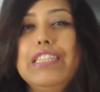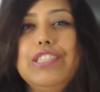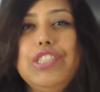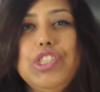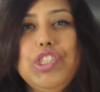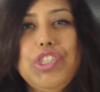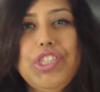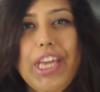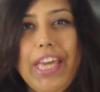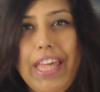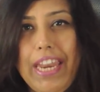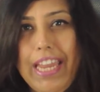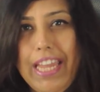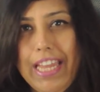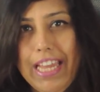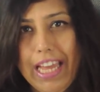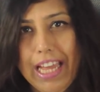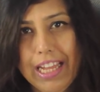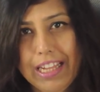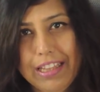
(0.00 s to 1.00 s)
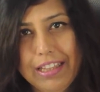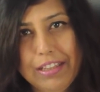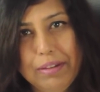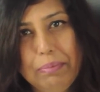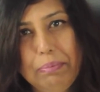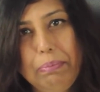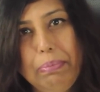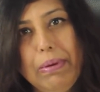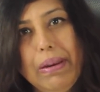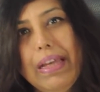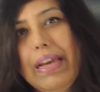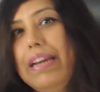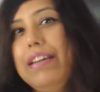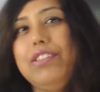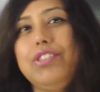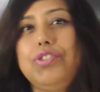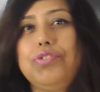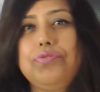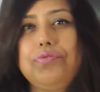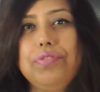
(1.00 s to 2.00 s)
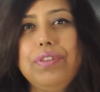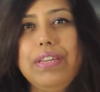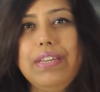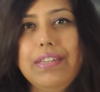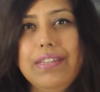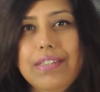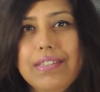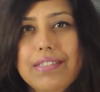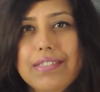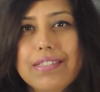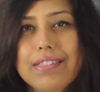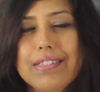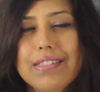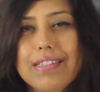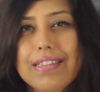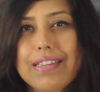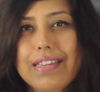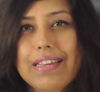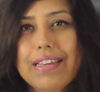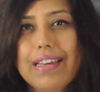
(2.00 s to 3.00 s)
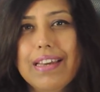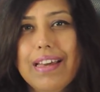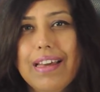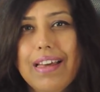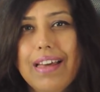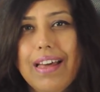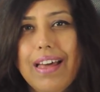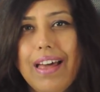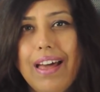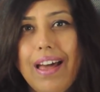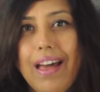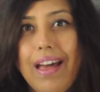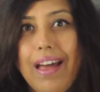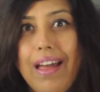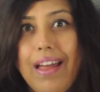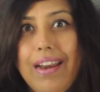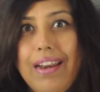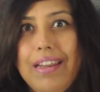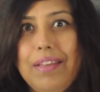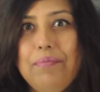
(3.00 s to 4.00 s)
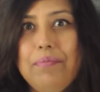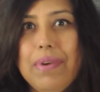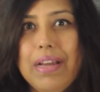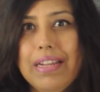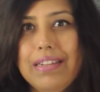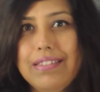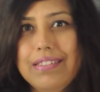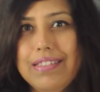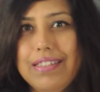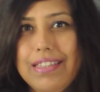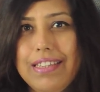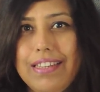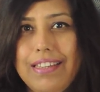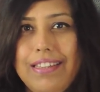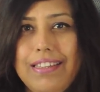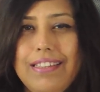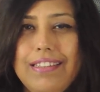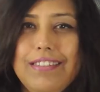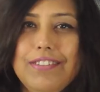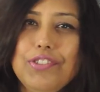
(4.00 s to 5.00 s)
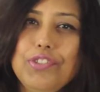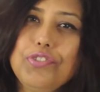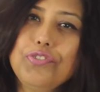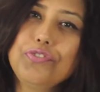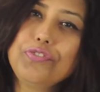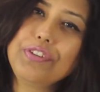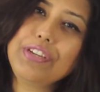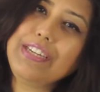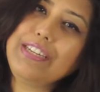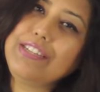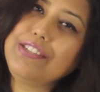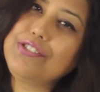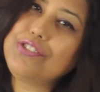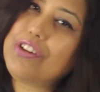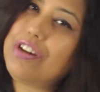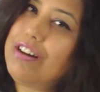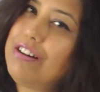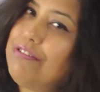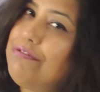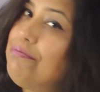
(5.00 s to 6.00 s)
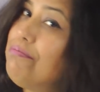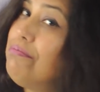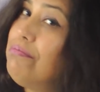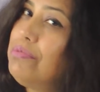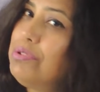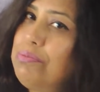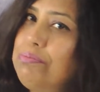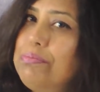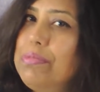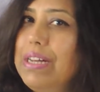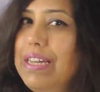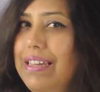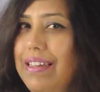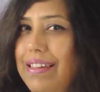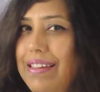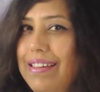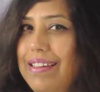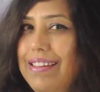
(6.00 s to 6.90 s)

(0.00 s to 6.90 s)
staring at the blank streets and imagining the streets of Mumbai.